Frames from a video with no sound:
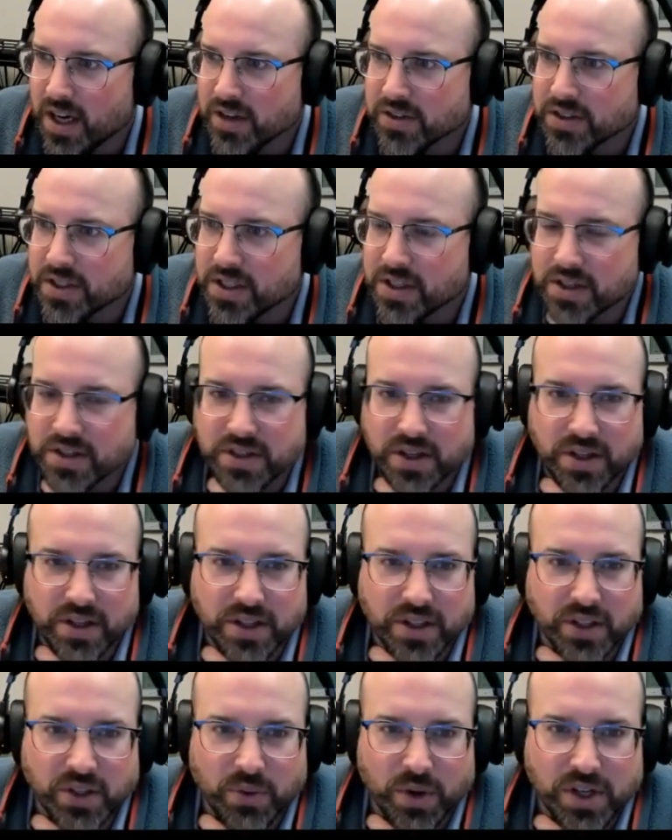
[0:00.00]
So here's
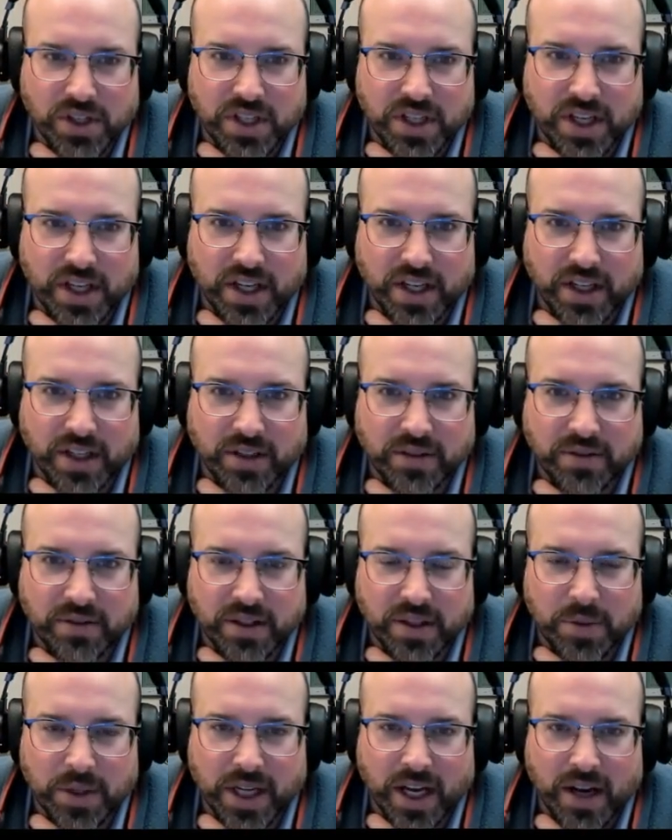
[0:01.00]
our questionnaire
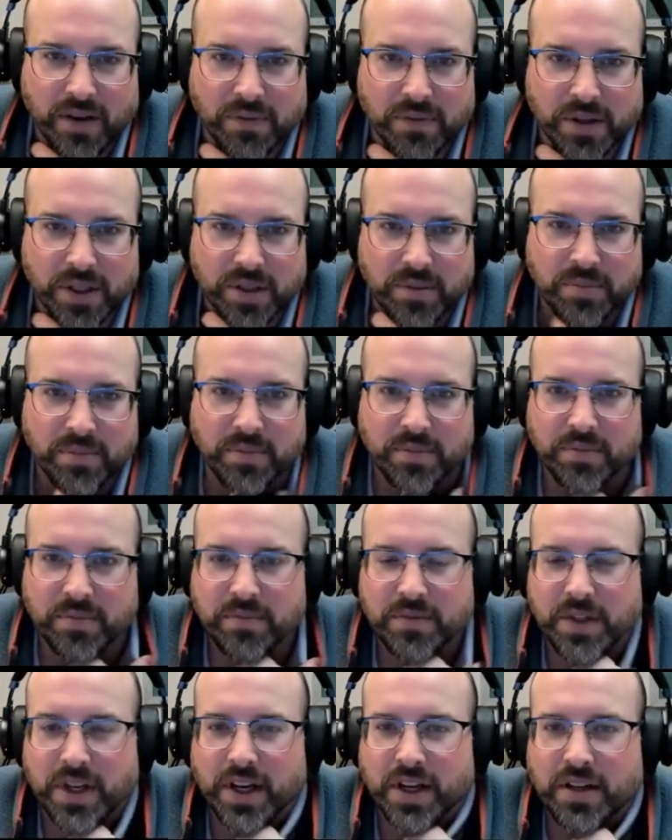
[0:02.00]
that we got from
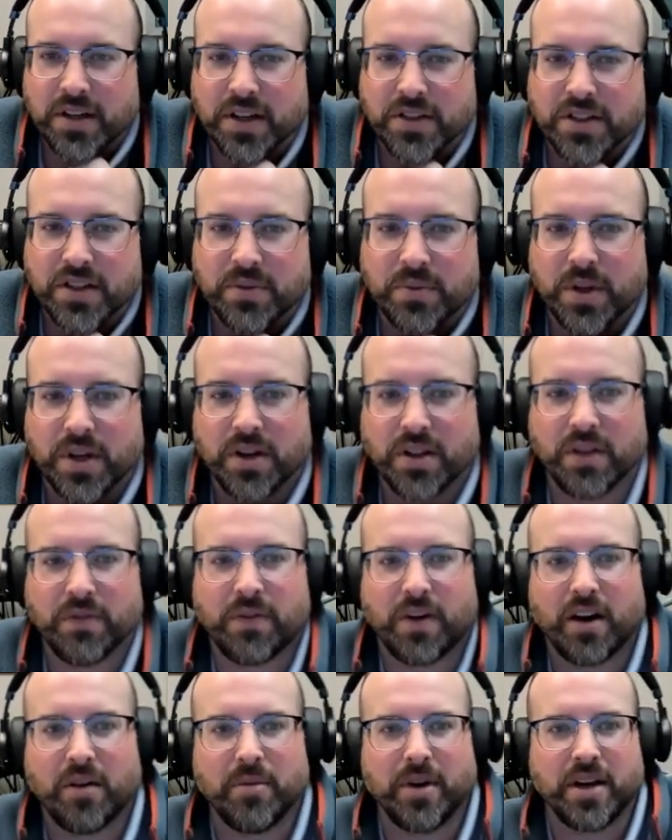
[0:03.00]
Dustin Ritter, the
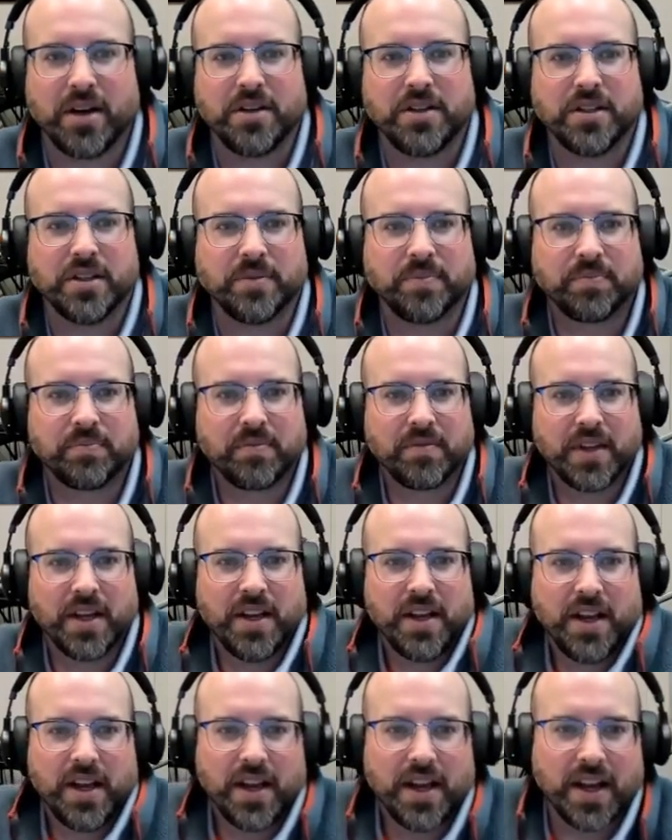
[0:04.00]
farm manager.
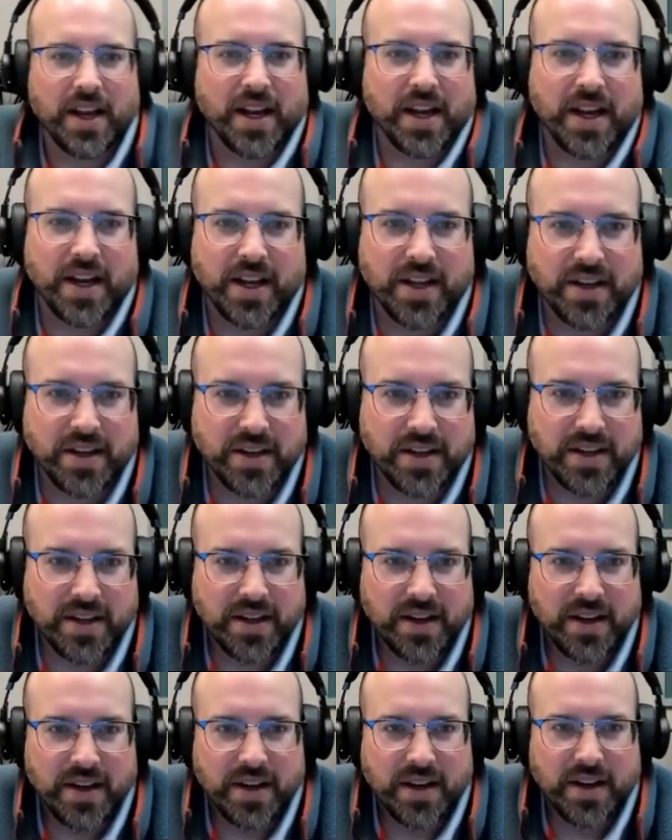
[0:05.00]
And
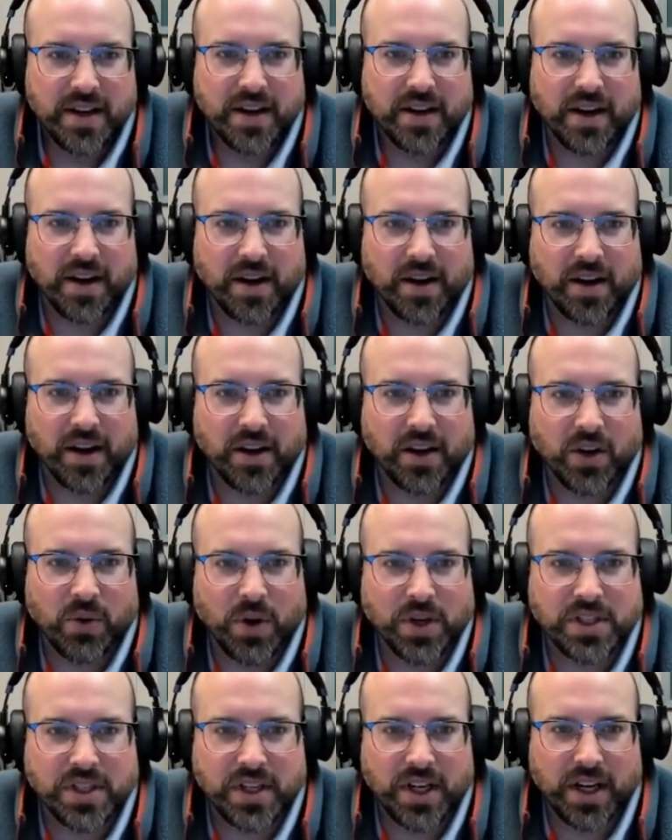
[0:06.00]
on our
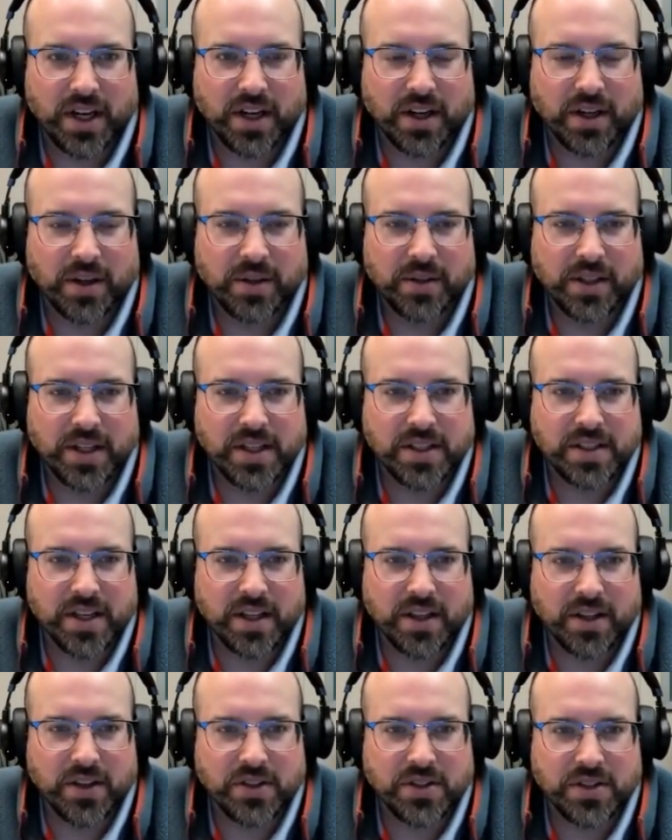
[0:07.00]
questionnaire, he
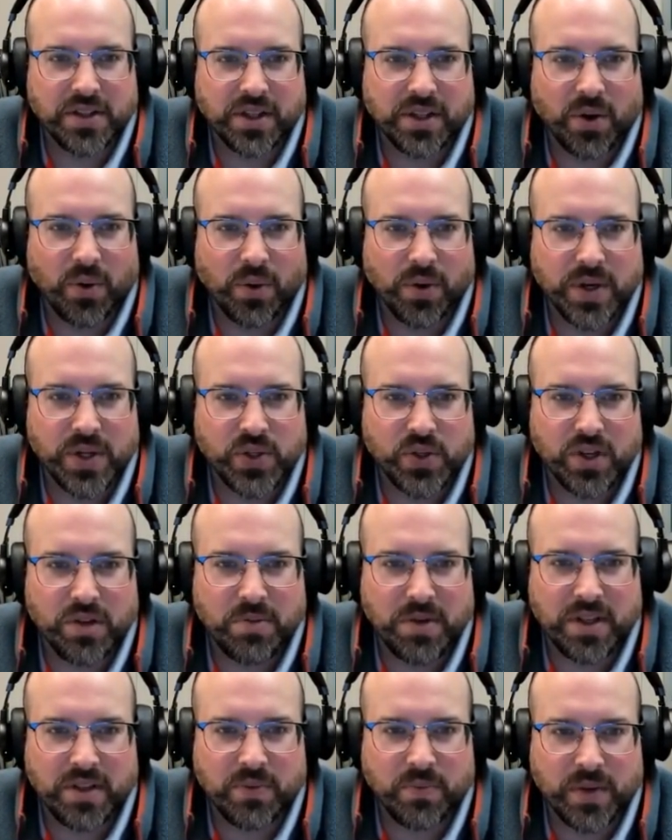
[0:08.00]
said that this is a corn,
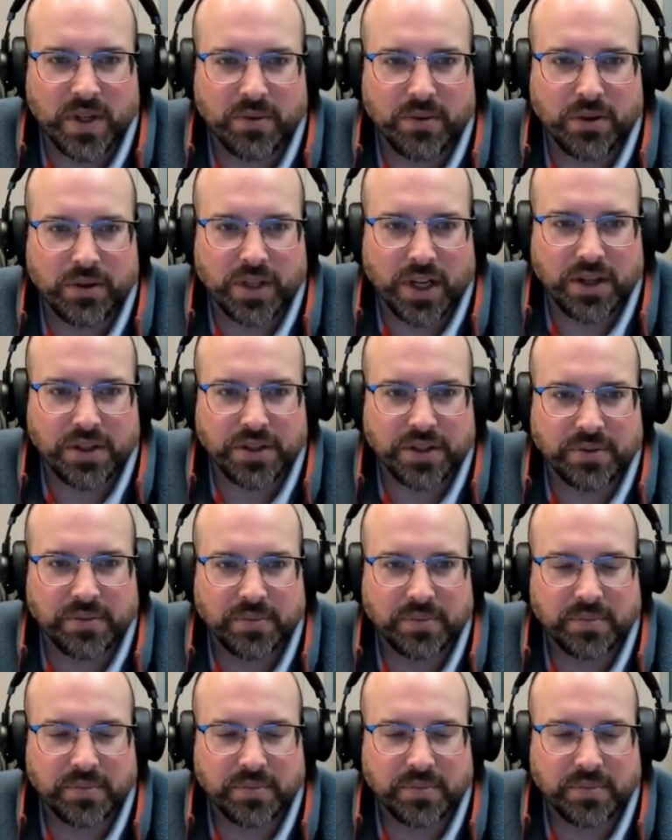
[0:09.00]
soybean, wheat rotation.